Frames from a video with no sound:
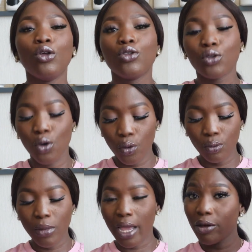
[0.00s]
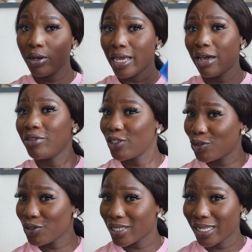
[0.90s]
So I only have these
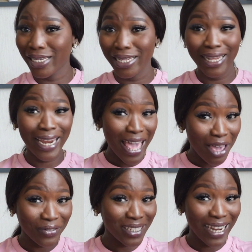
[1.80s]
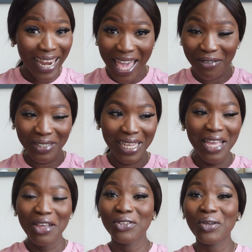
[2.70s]
two sachets left.
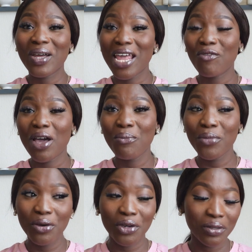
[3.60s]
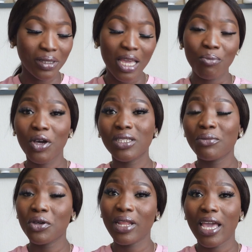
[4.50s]
So whatever milk you take, because the
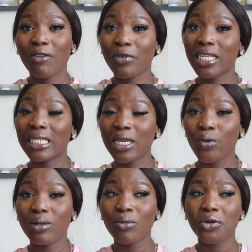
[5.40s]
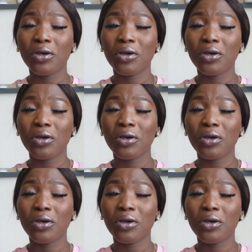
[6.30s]
milk they have here is liquid milk.